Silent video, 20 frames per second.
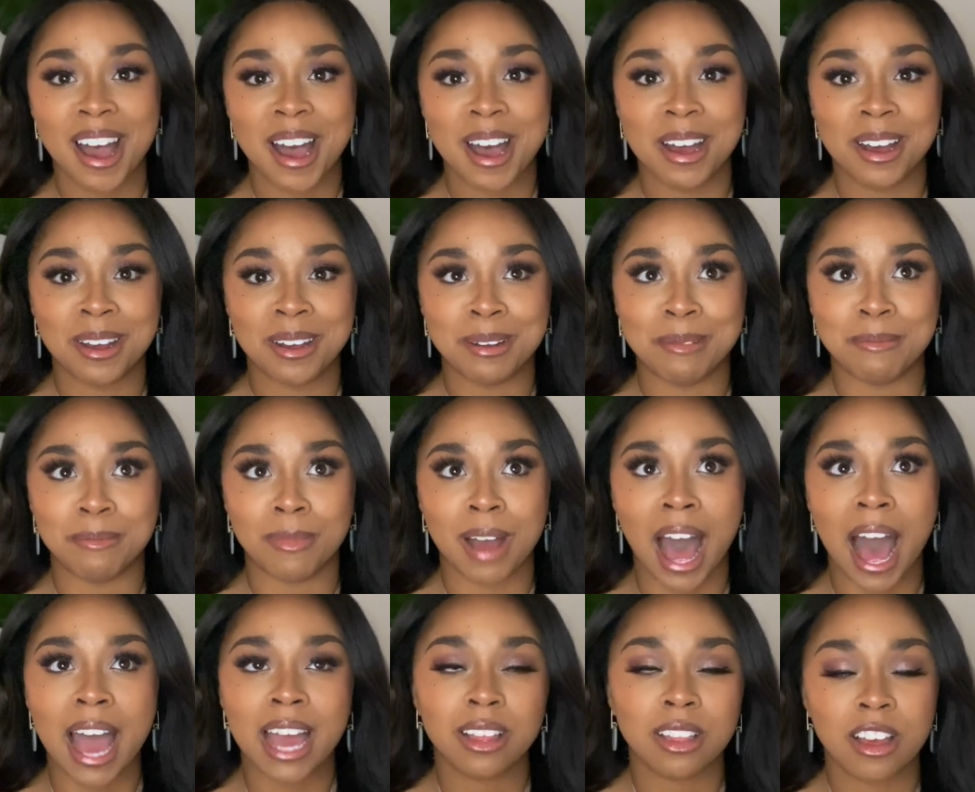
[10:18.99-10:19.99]
Um,
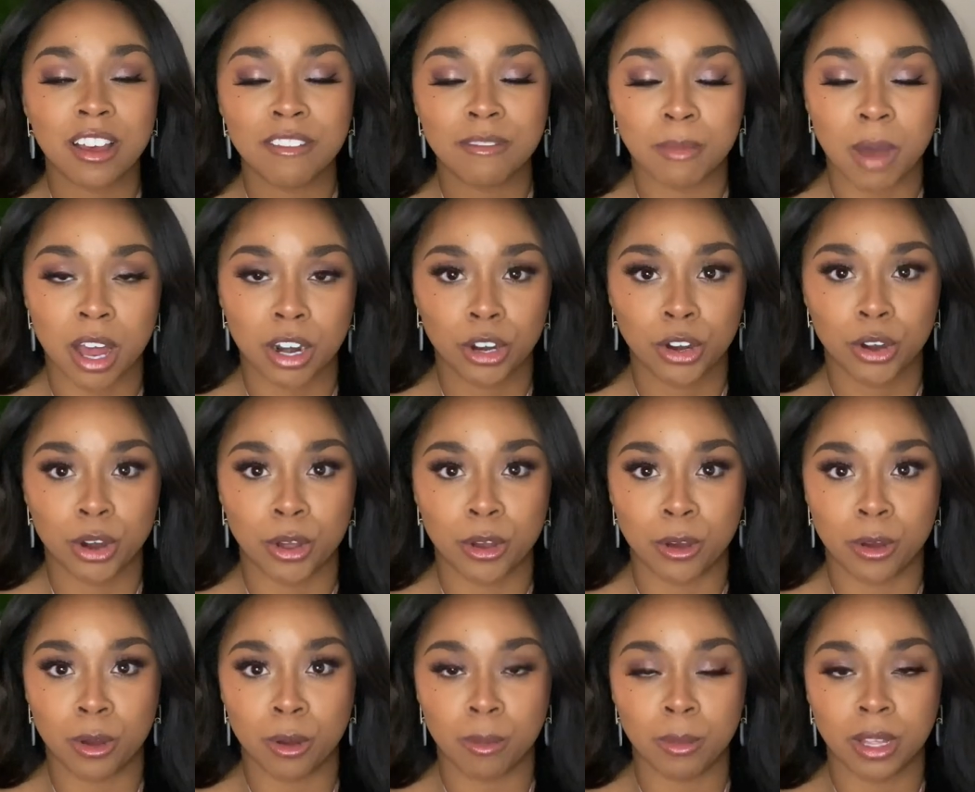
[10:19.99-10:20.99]
I love
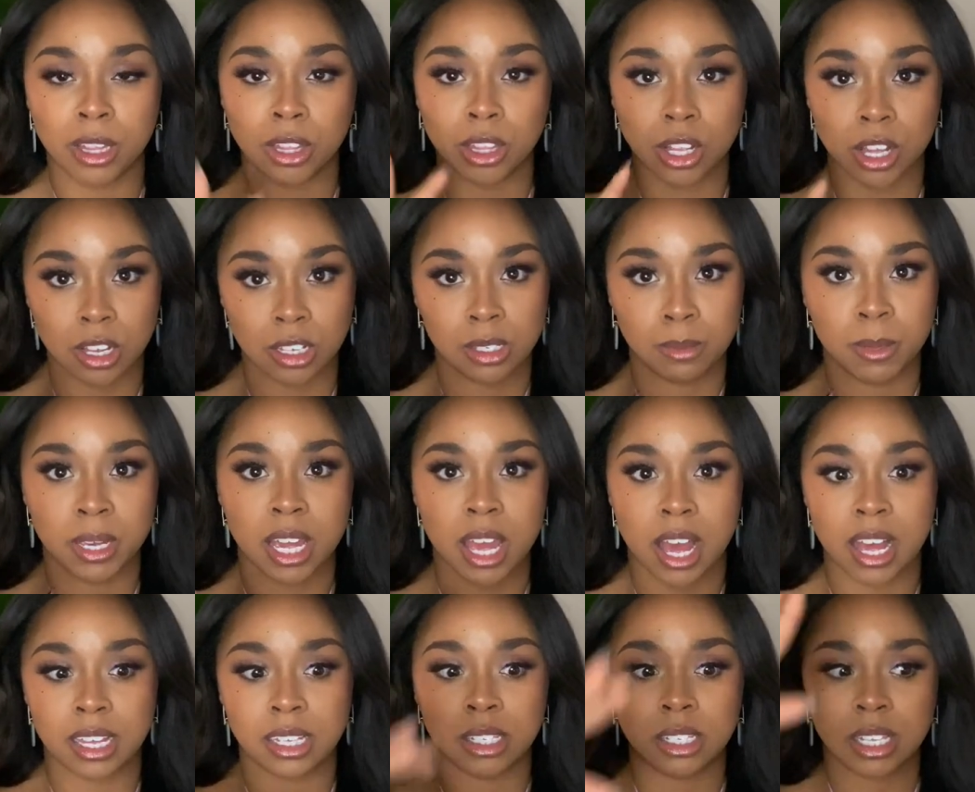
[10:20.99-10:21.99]
monochrome looks
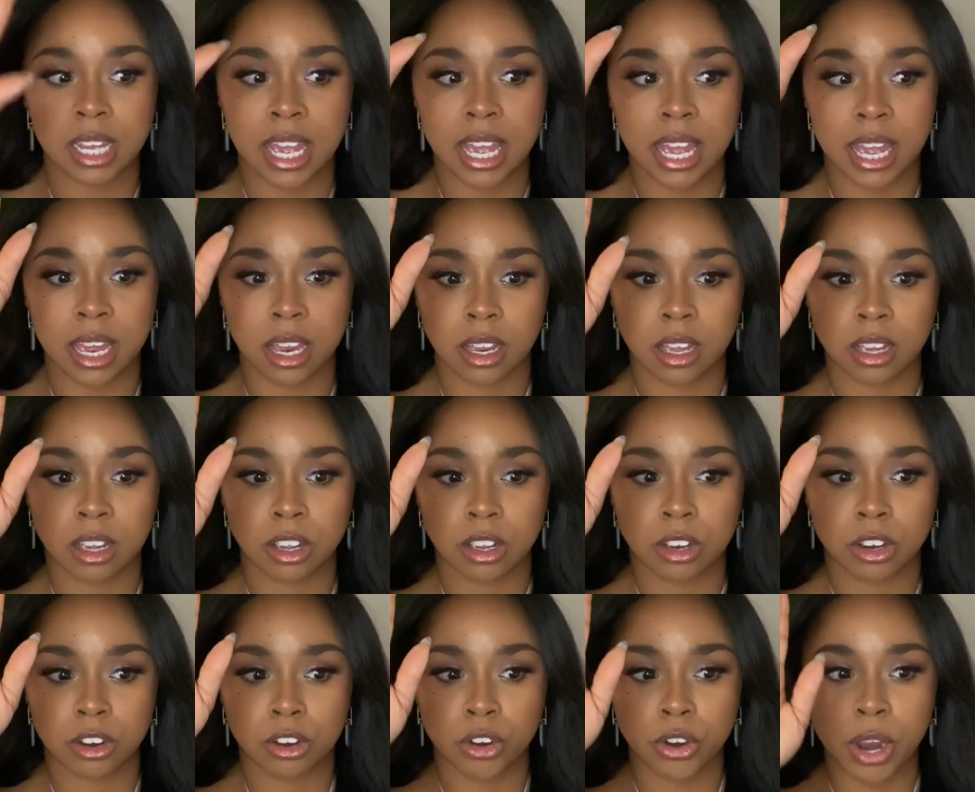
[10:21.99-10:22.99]
because it
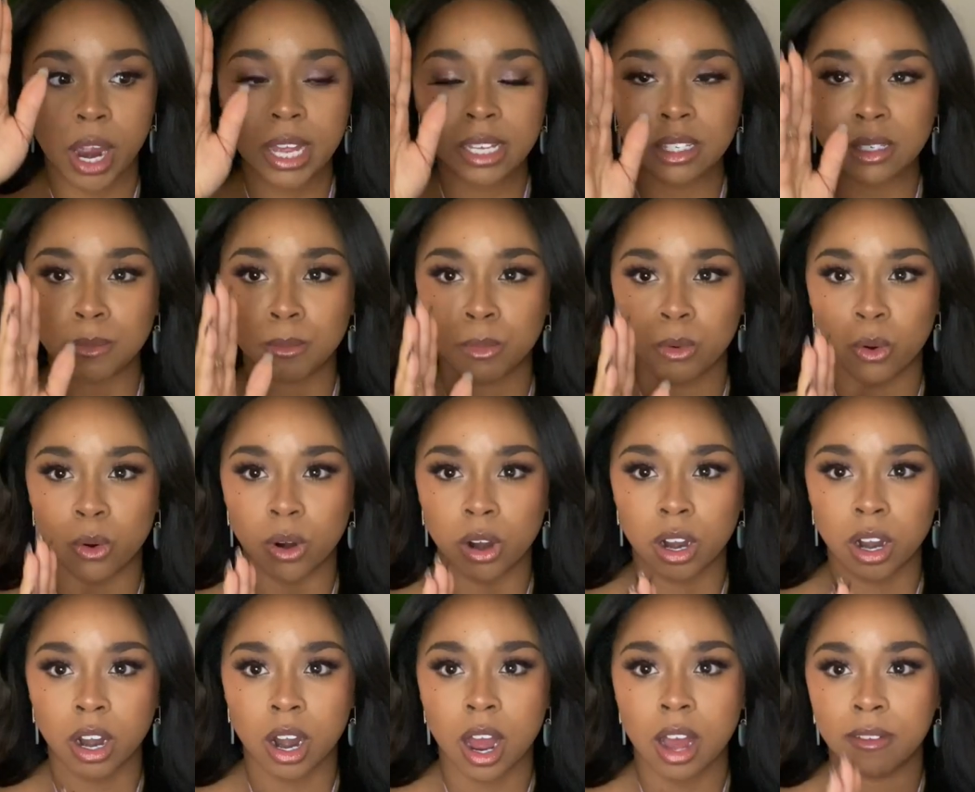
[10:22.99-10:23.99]
creates
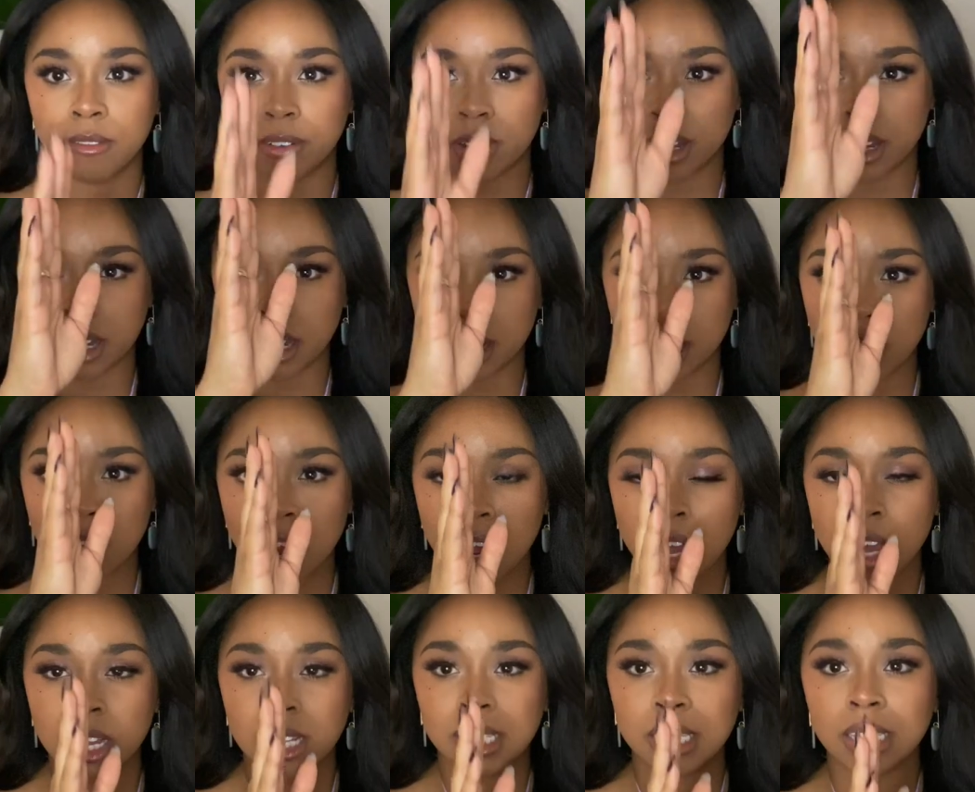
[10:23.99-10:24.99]
more of a
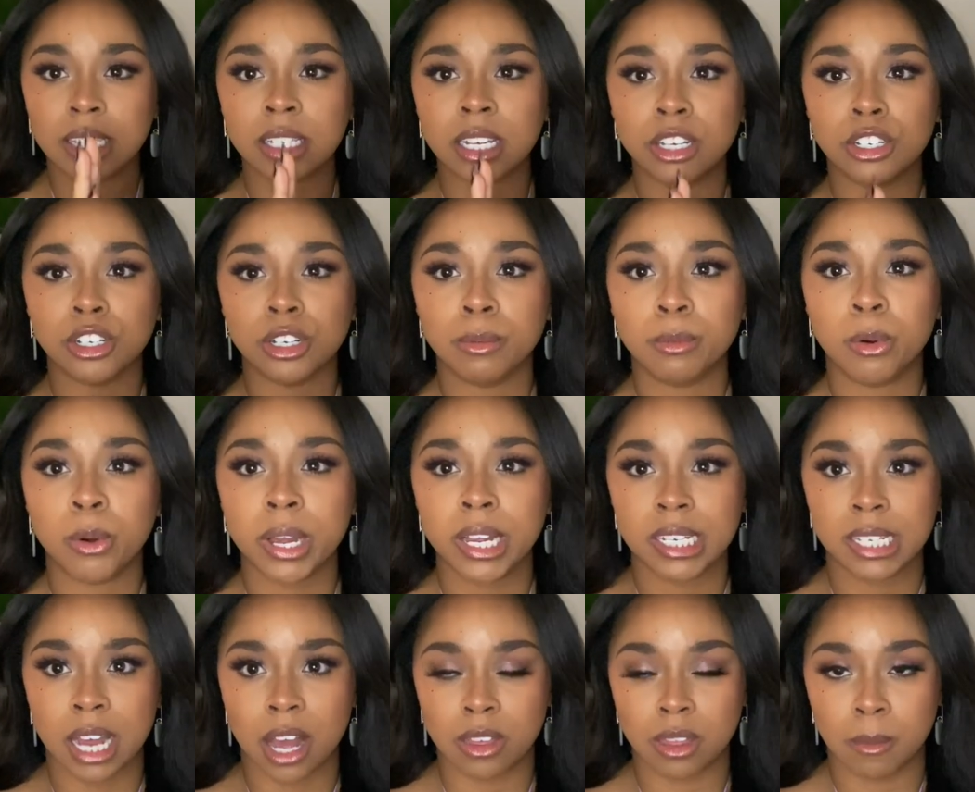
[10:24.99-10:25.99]
center point
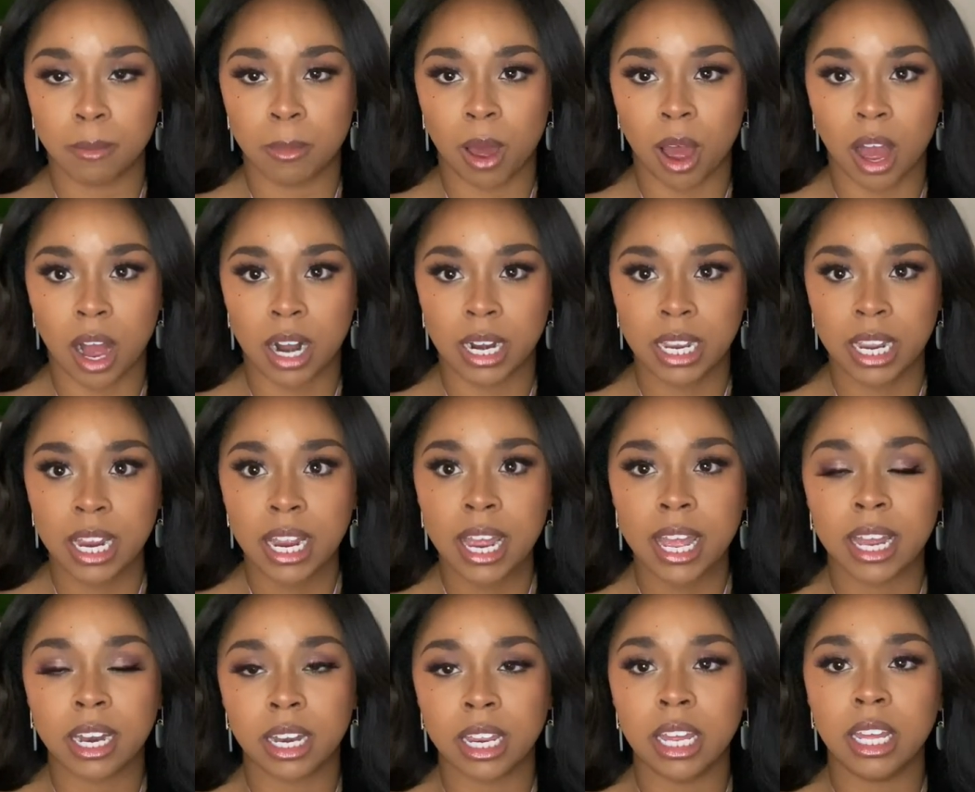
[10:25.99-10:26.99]
down the body
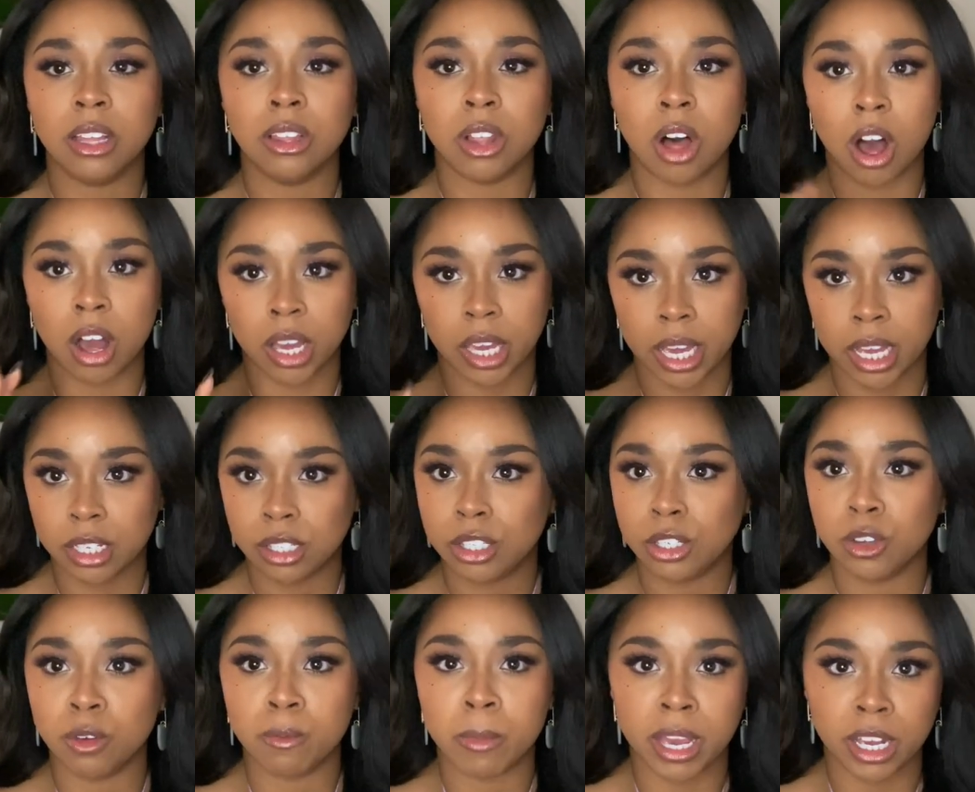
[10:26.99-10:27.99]
and elongates
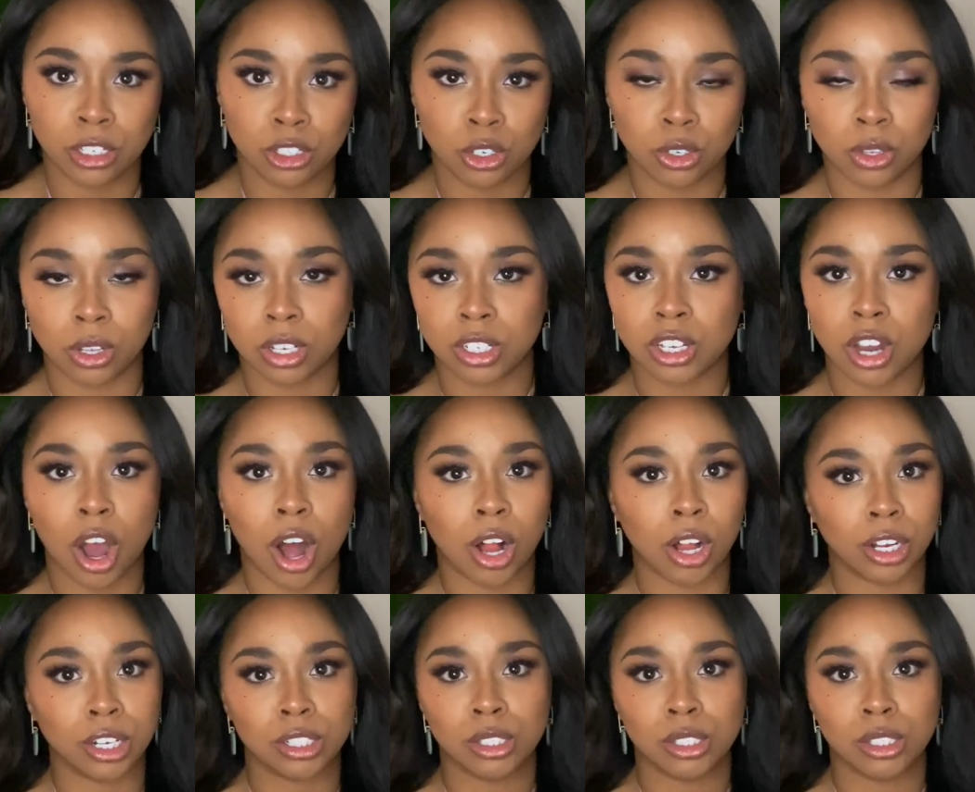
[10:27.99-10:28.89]
you, makes you look taller.